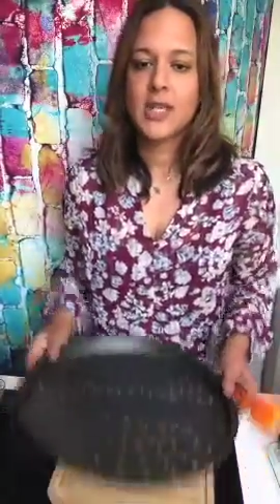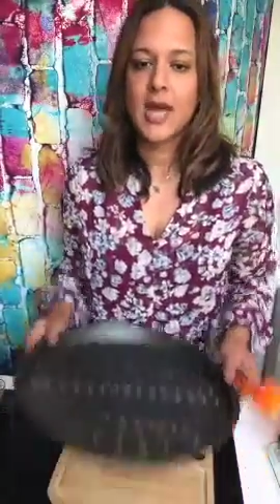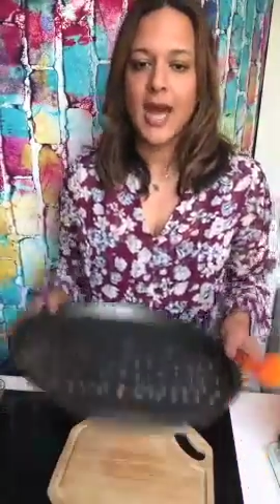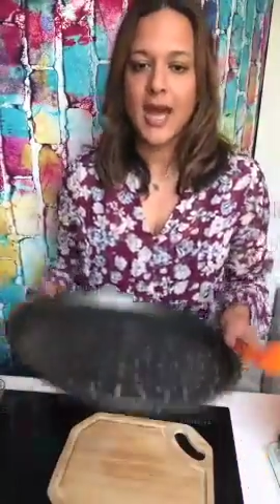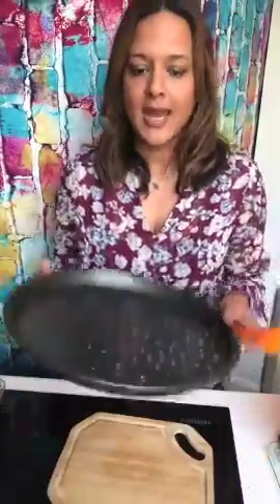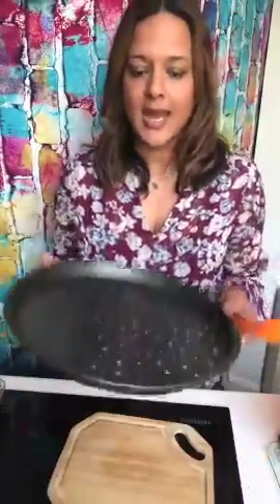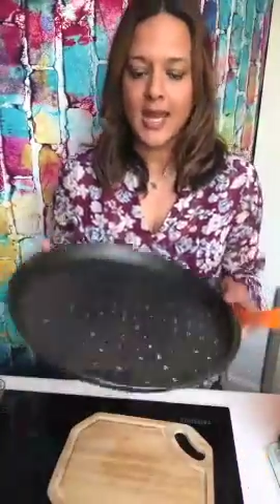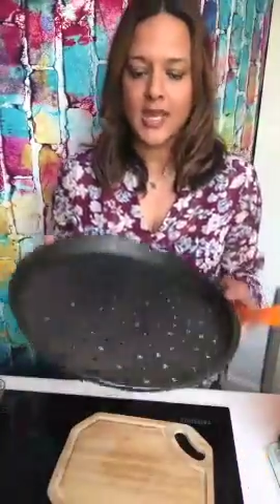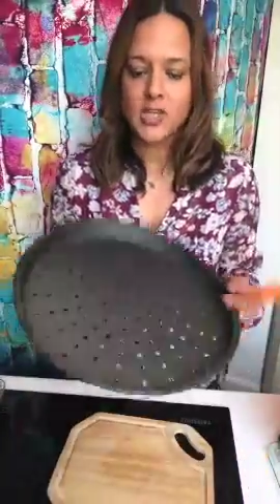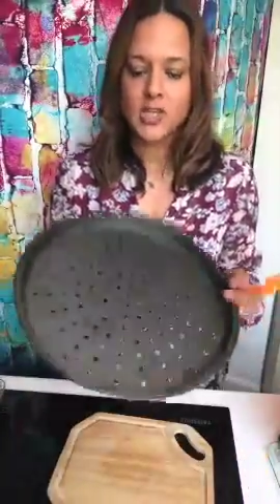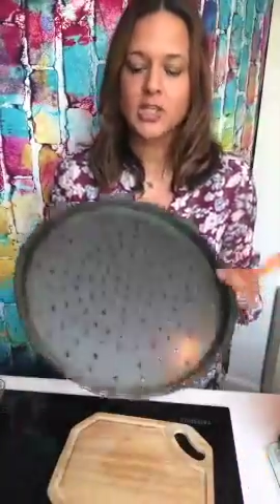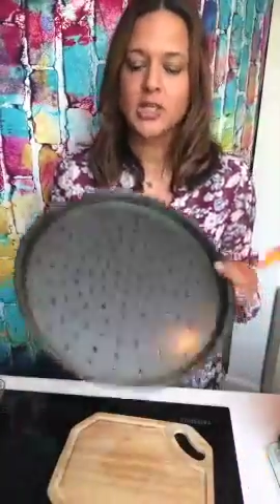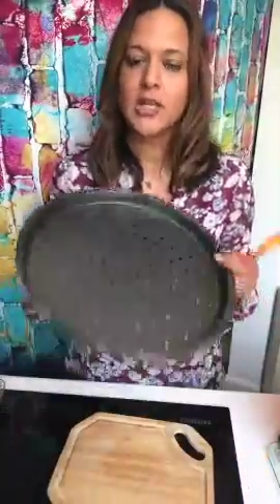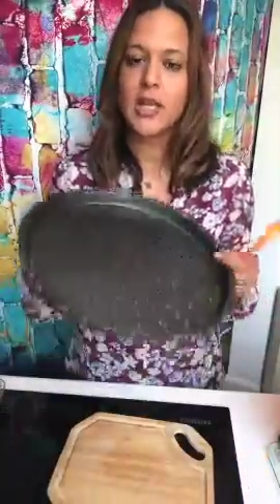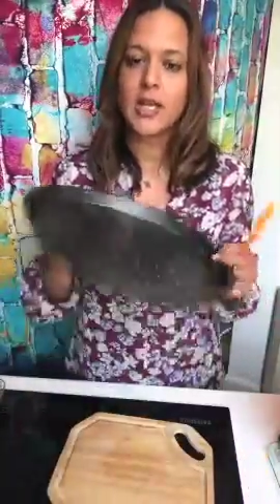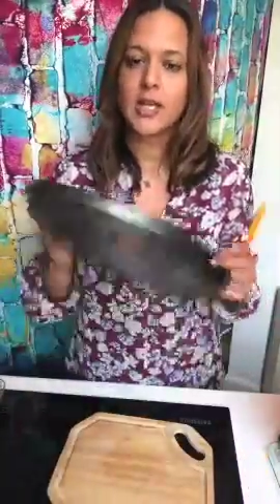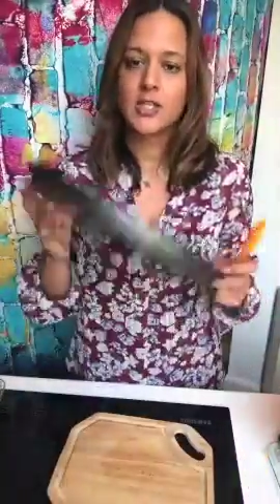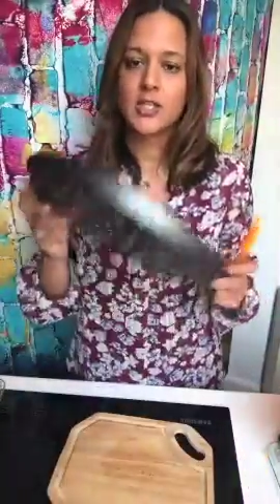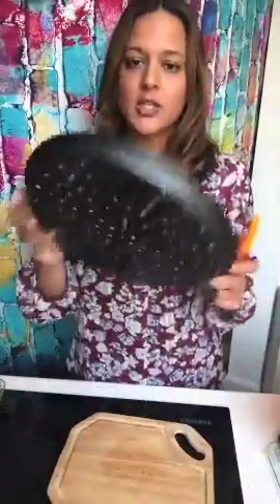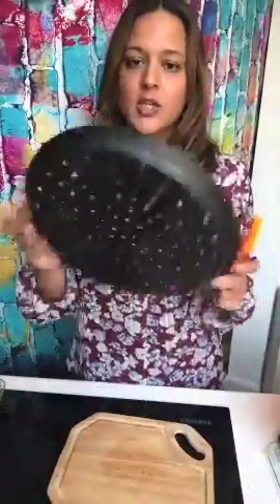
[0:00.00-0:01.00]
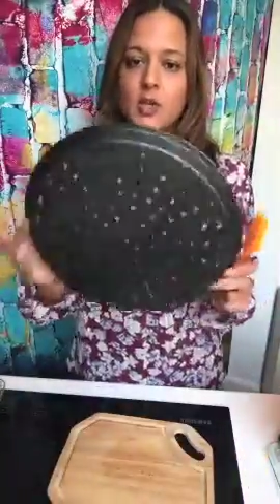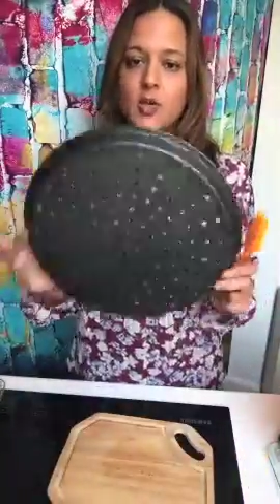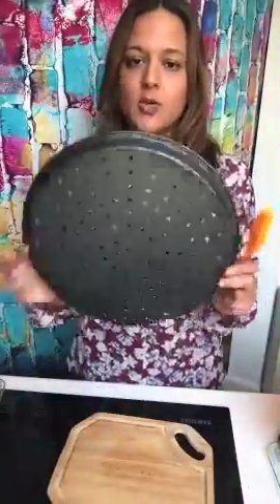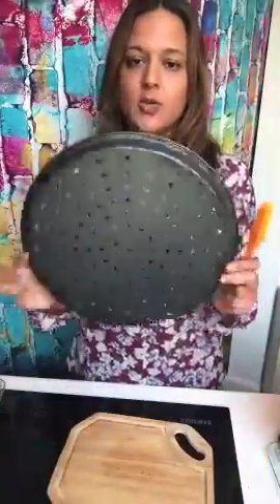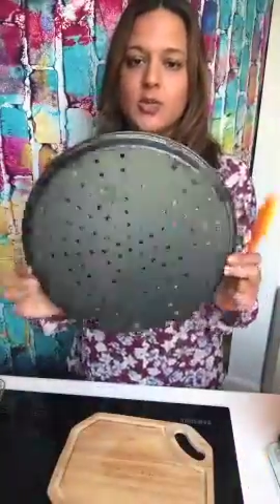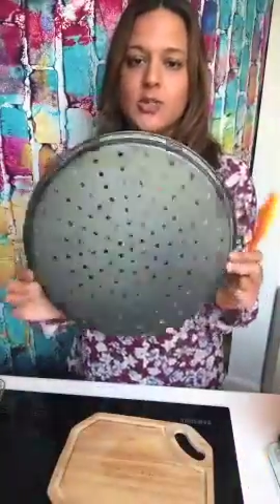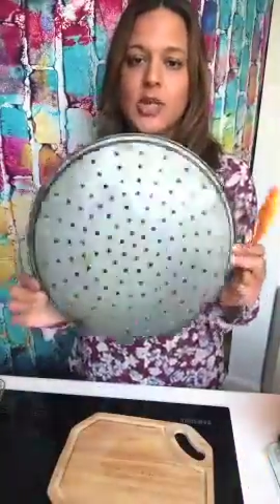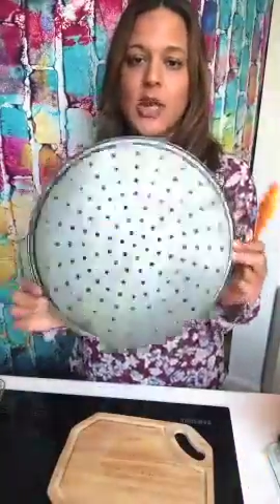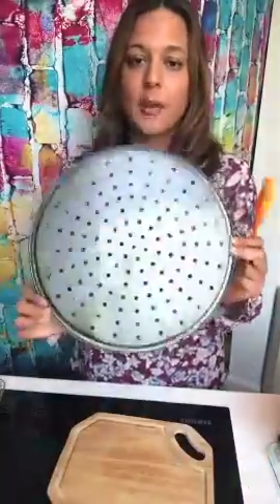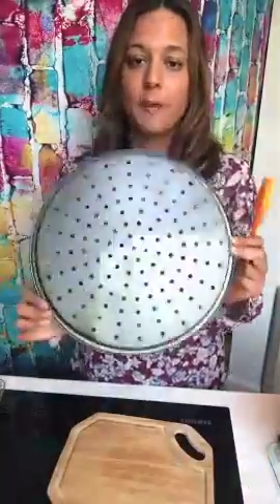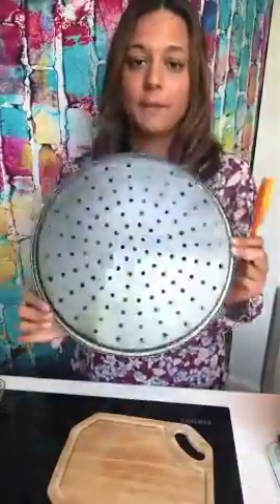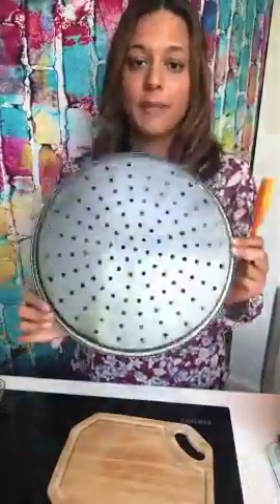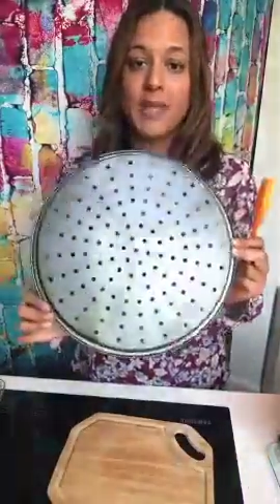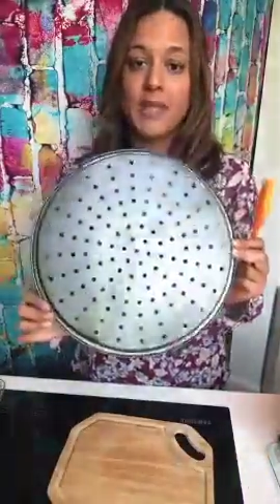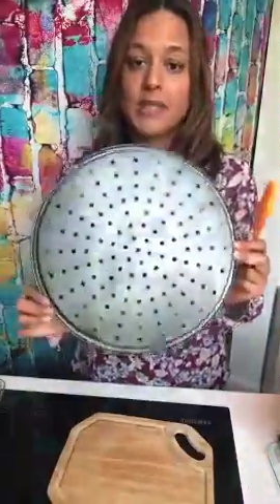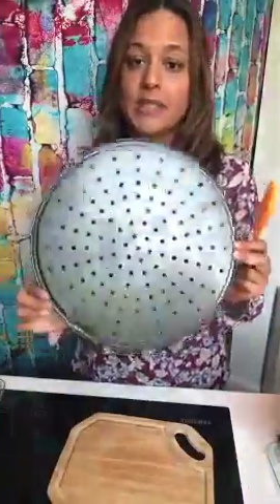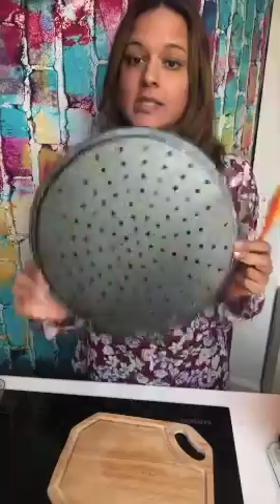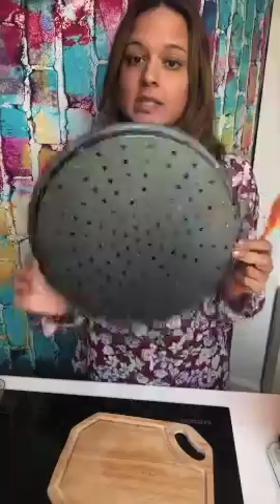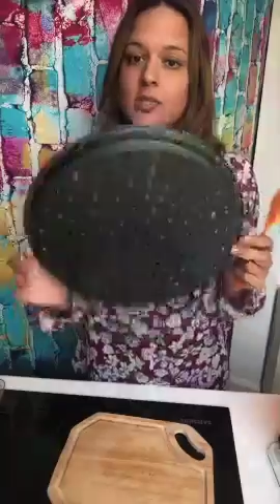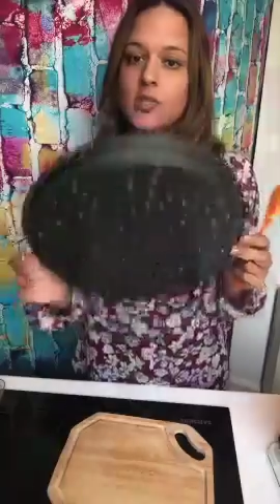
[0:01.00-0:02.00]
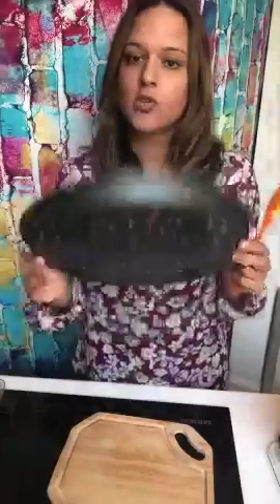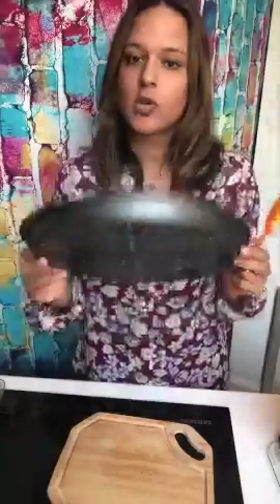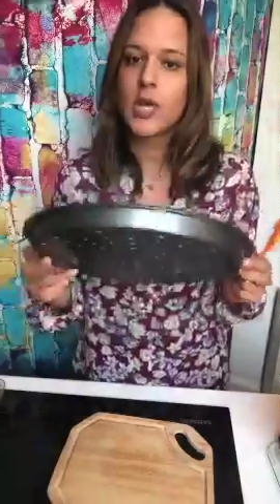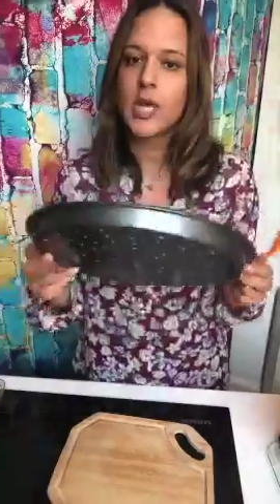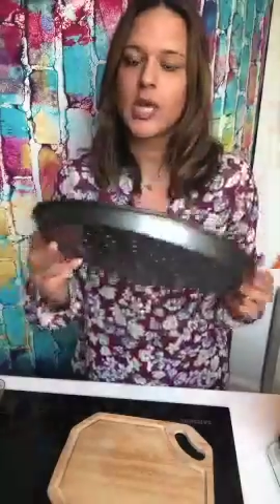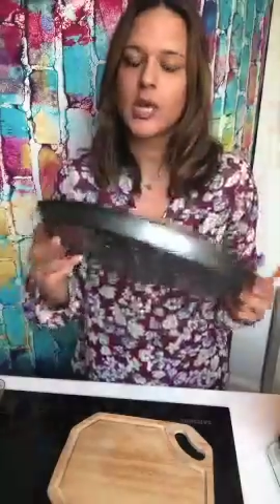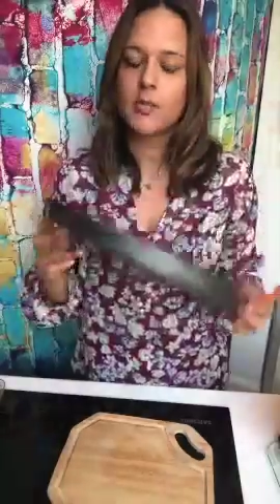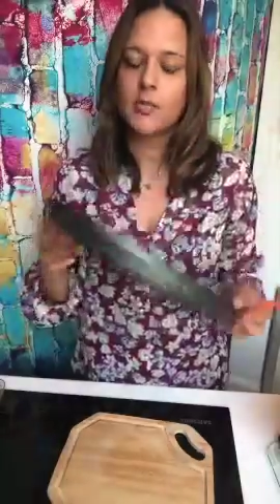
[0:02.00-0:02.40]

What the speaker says: I actually like to use a pizza tray,